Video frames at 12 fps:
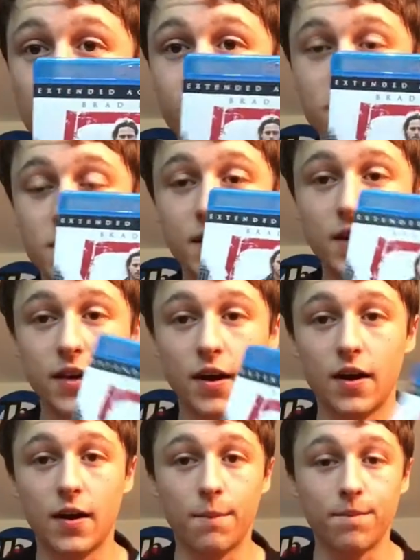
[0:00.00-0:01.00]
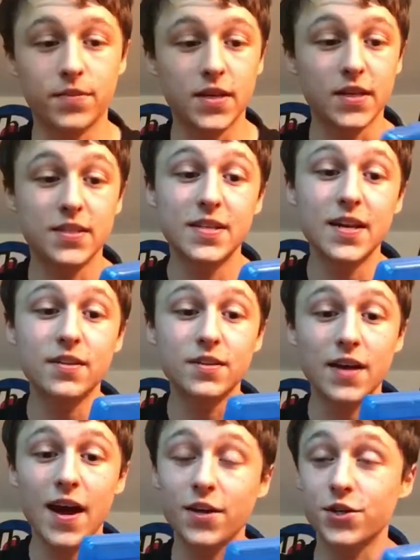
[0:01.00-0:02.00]
obviously, the
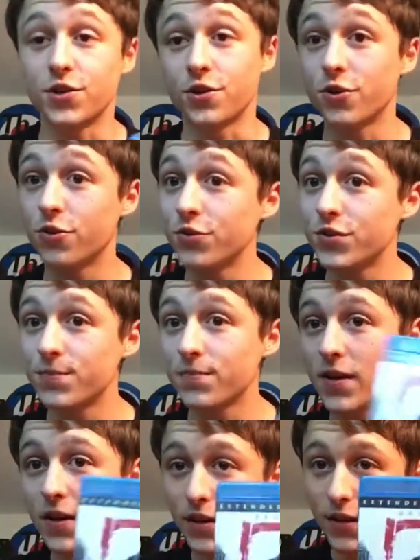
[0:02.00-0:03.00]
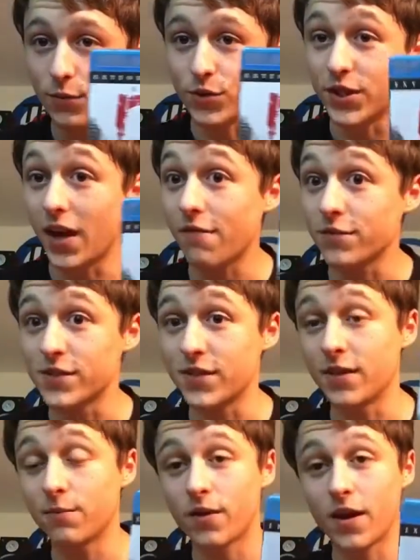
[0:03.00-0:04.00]
extended action cut, which I haven't
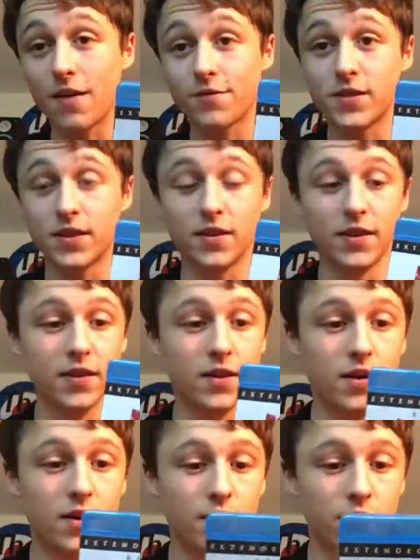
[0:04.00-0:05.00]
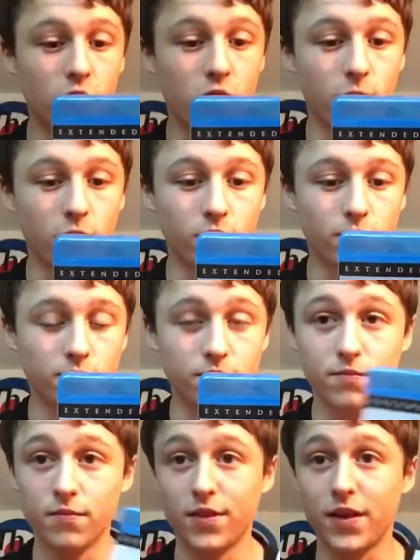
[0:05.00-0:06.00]
seen, but I have seen the normal
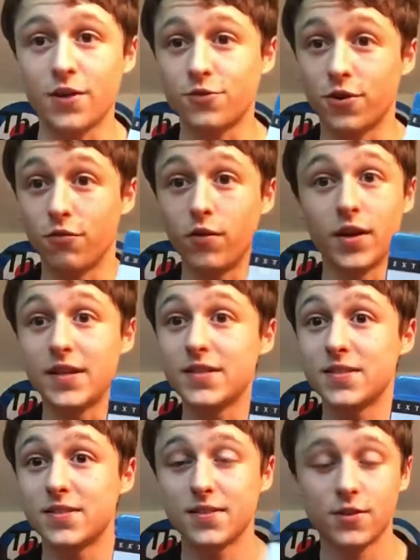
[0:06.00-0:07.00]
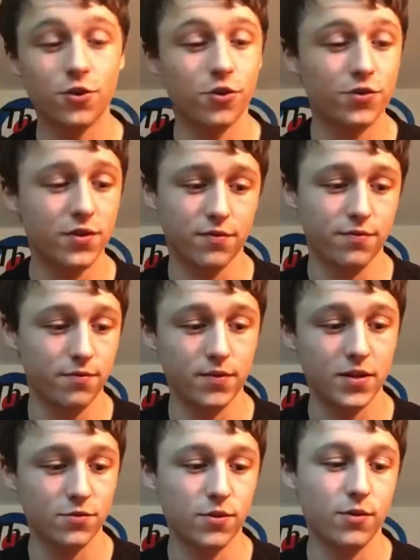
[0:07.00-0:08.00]
theatrical release cut, if
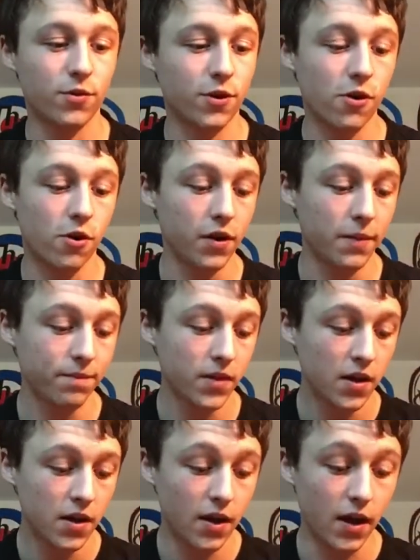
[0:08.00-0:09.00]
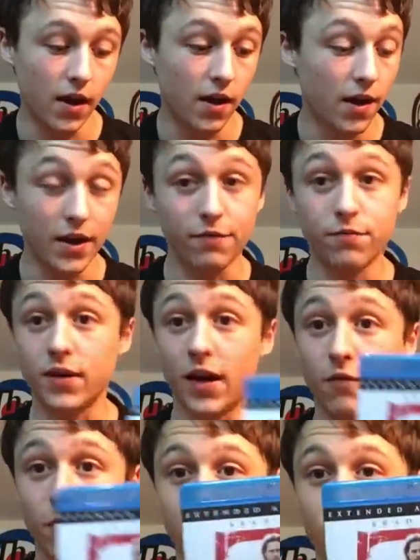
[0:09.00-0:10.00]
that's what you want to call it. And
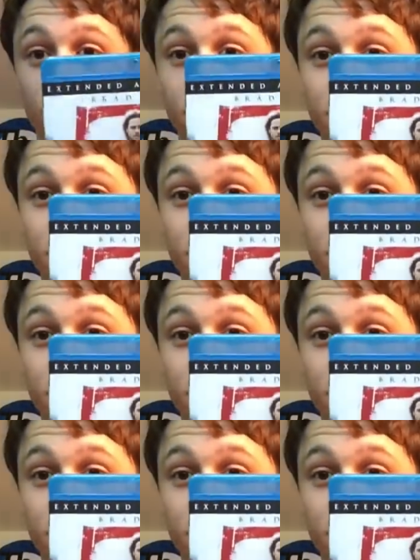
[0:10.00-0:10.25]
I really quite